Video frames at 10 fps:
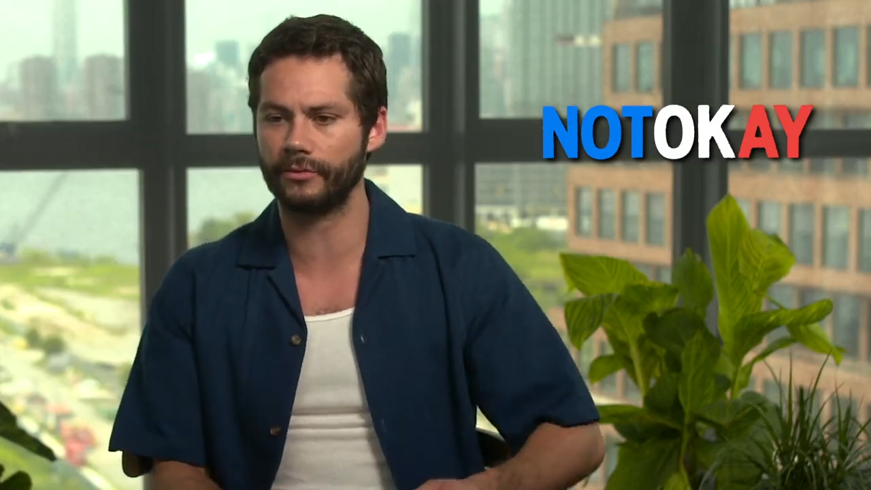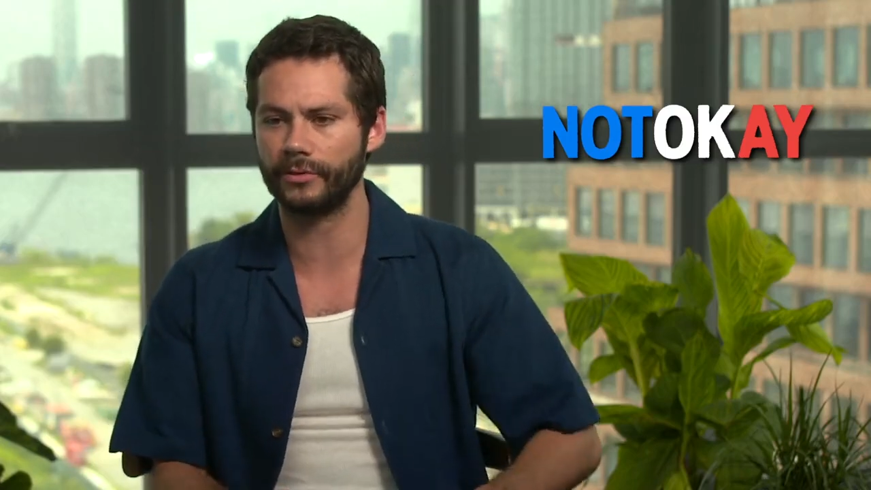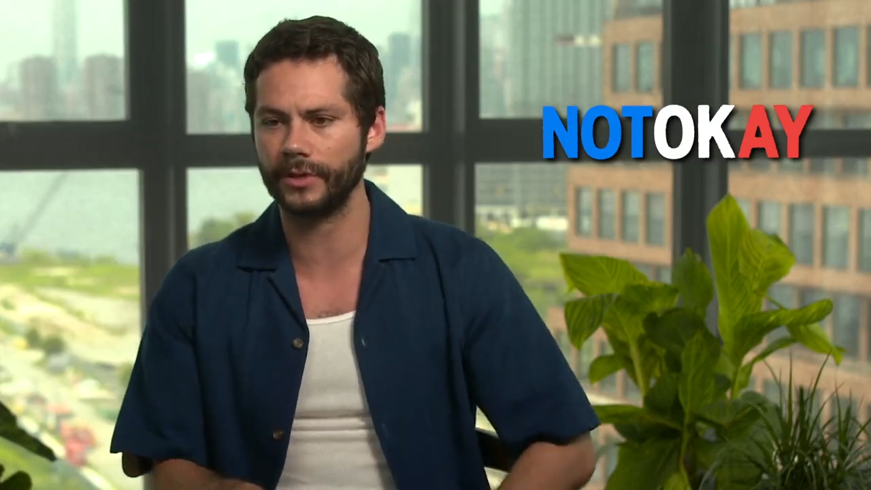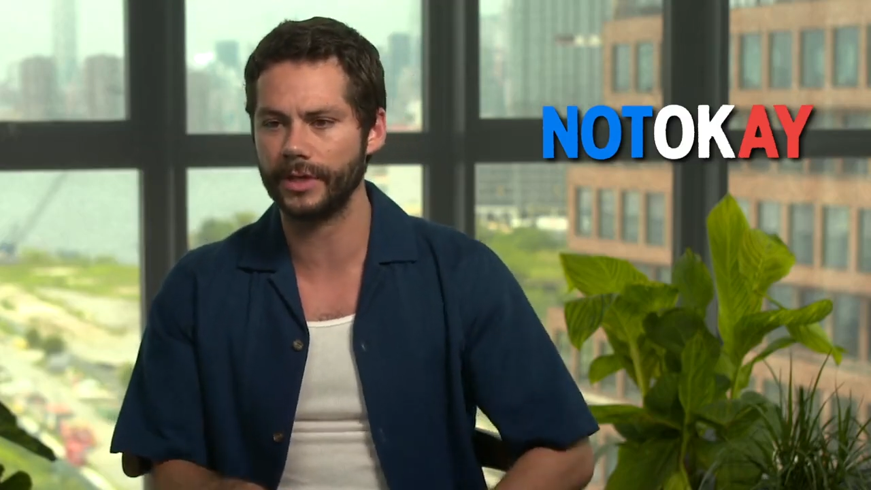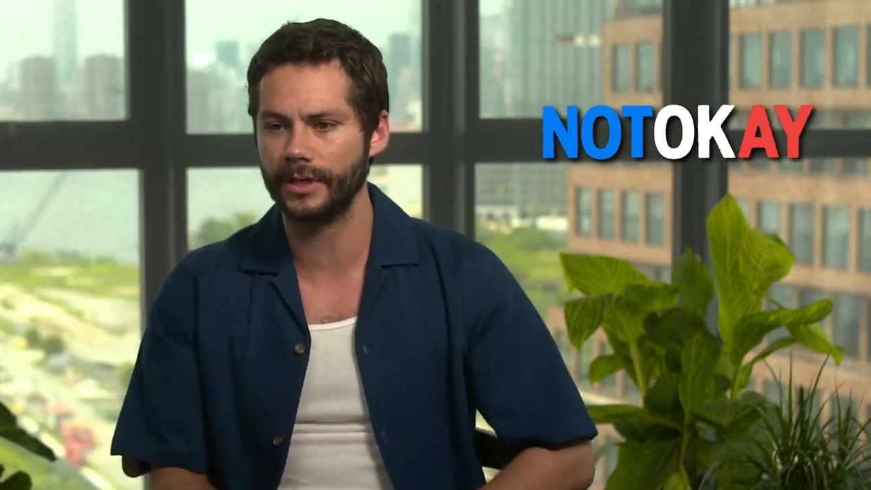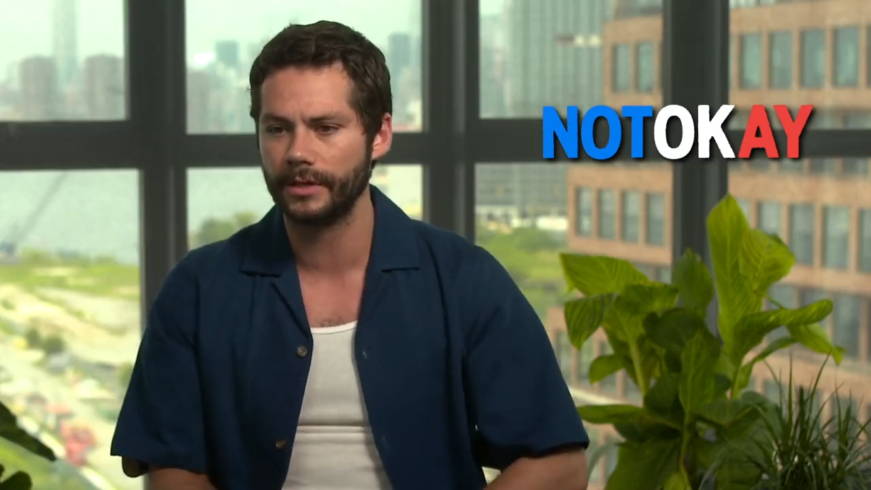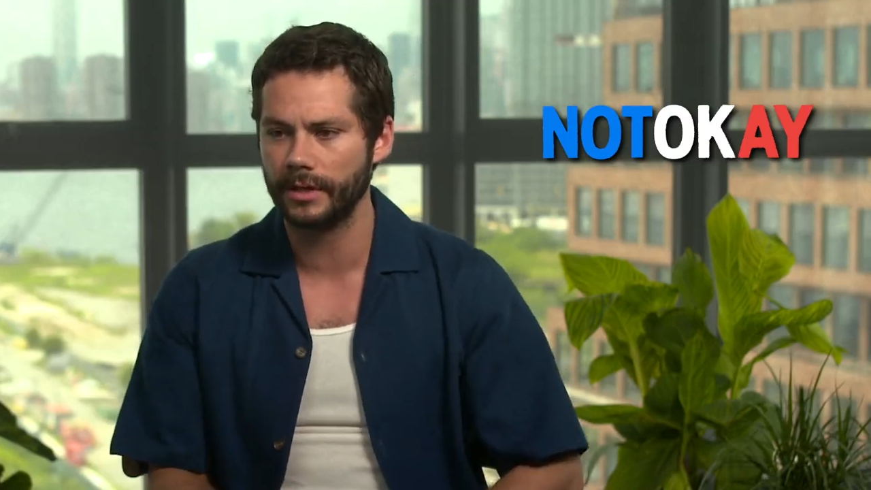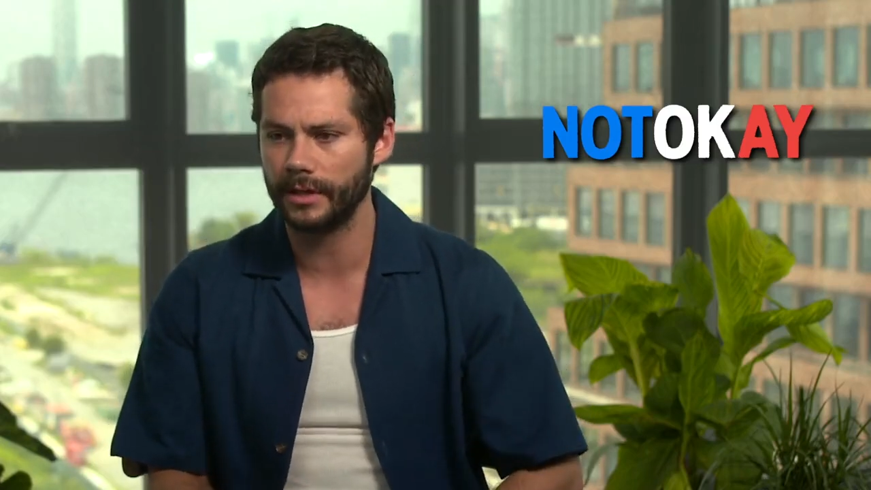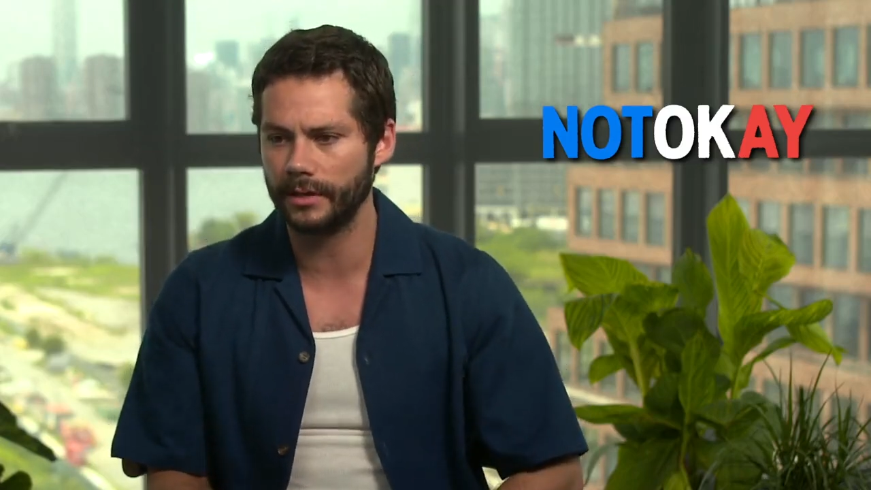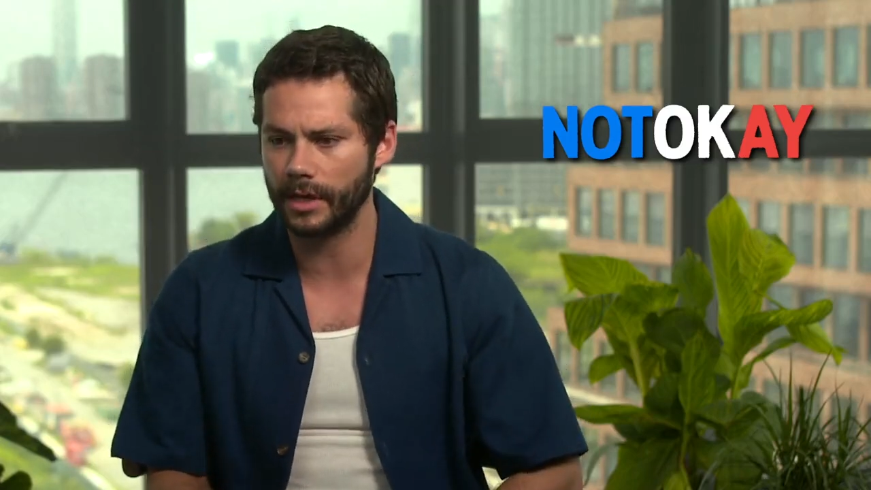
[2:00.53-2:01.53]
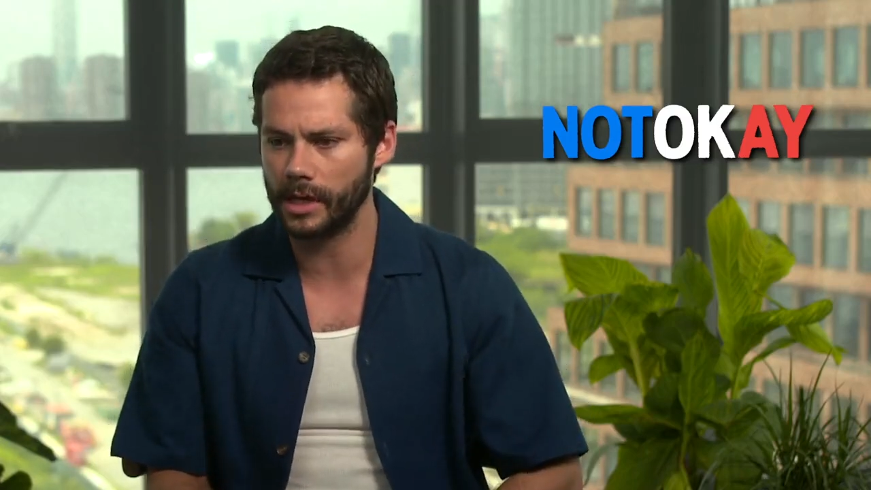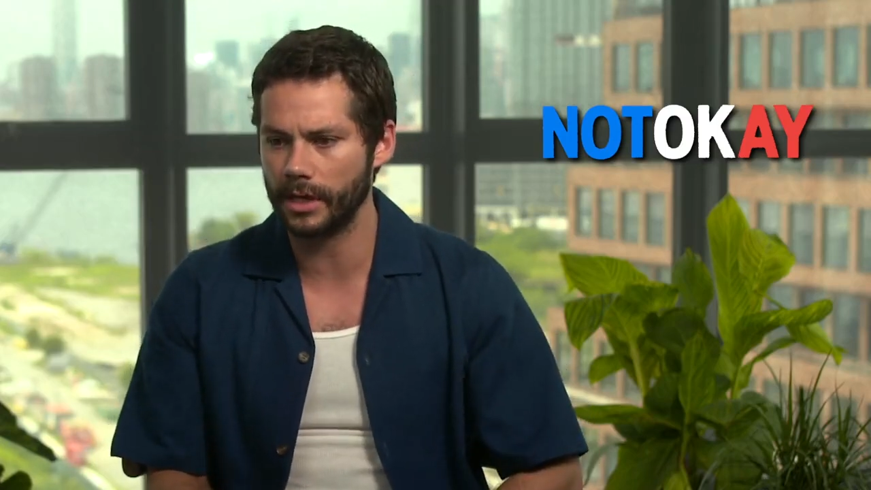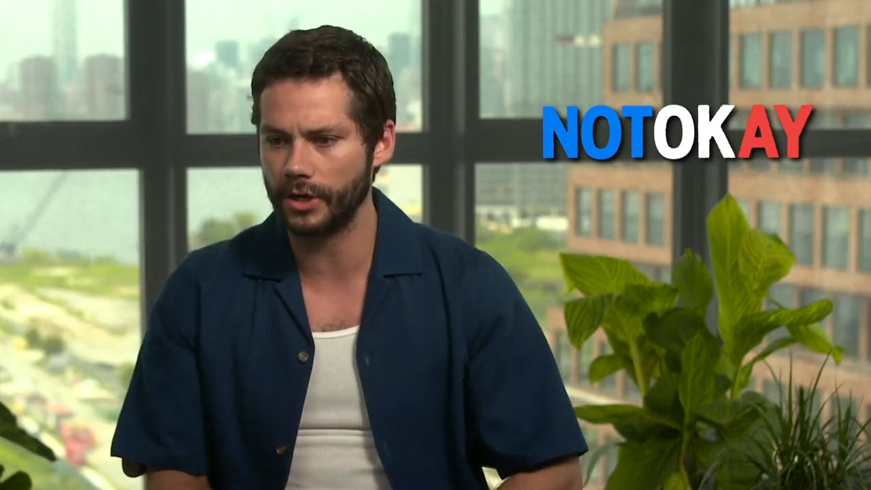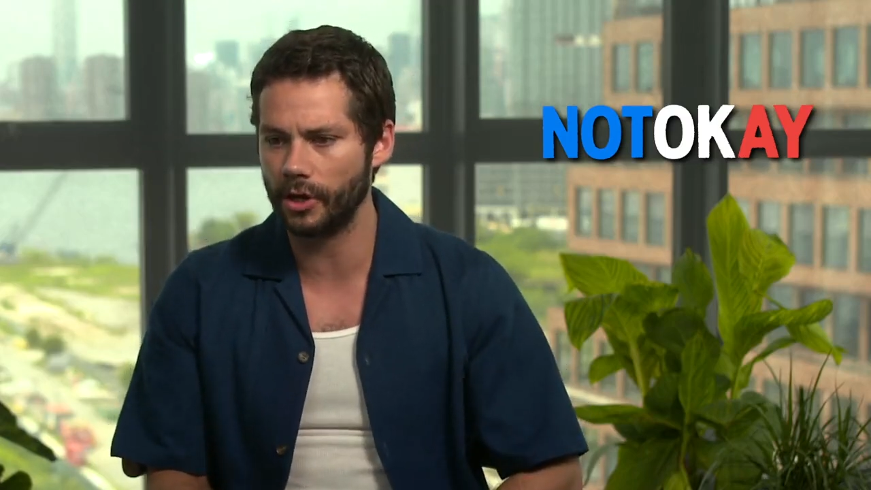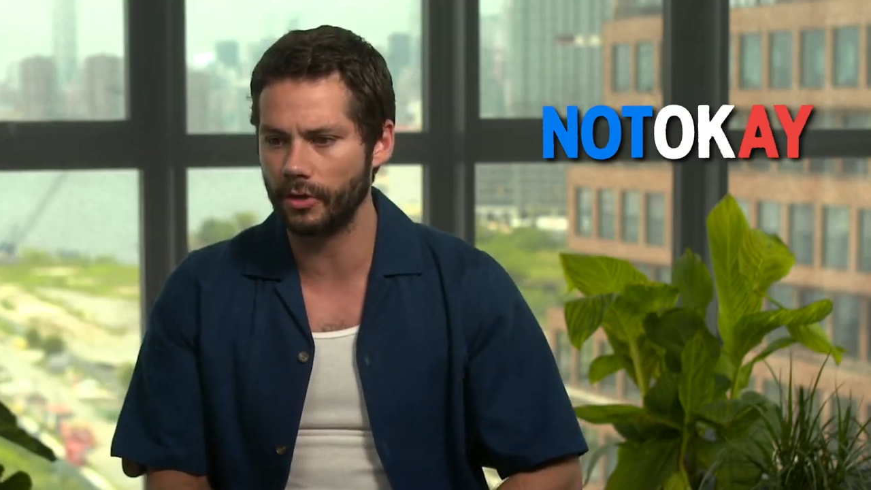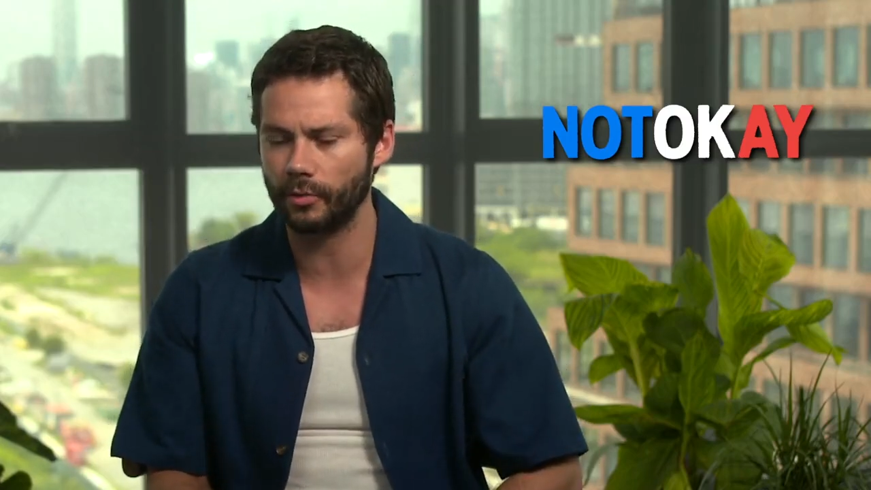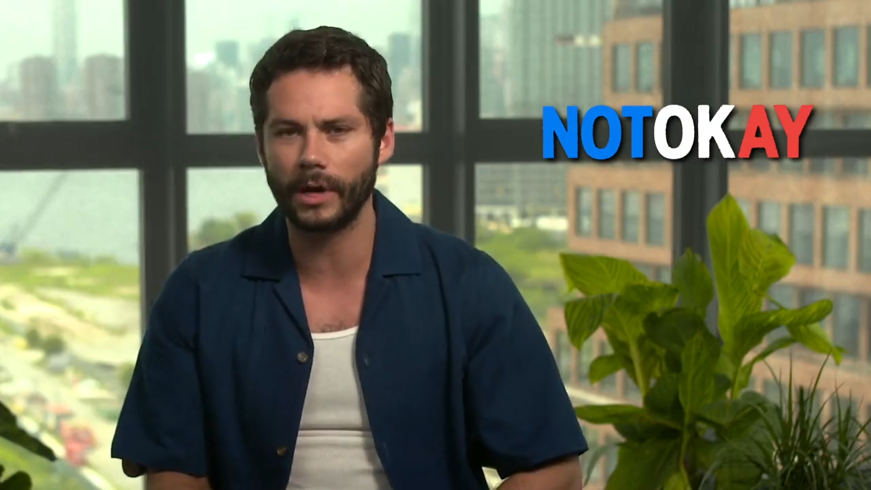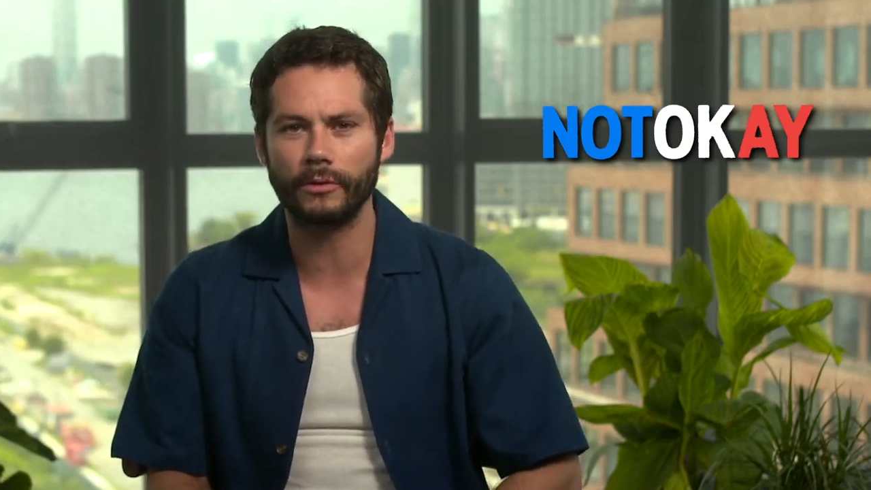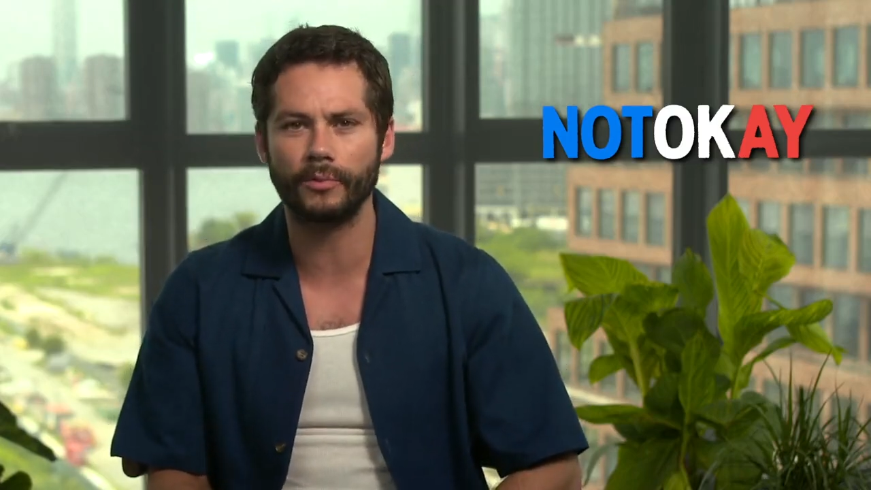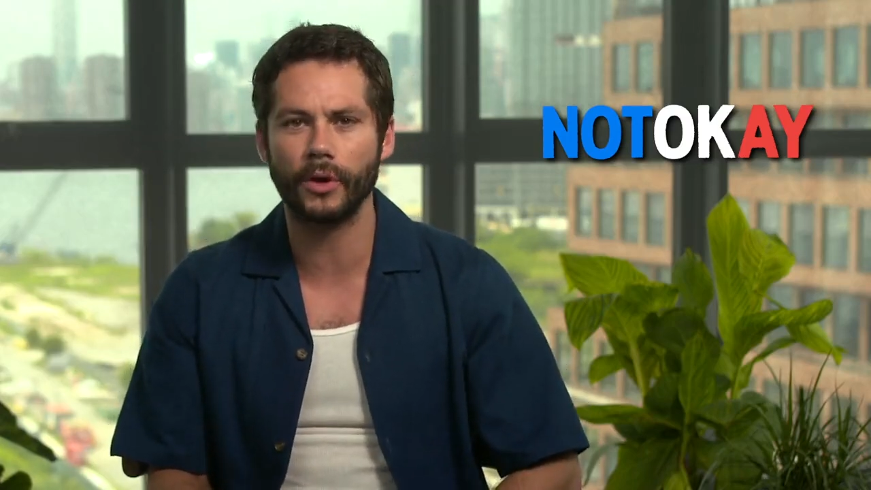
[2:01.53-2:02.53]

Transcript: really uh, known what I would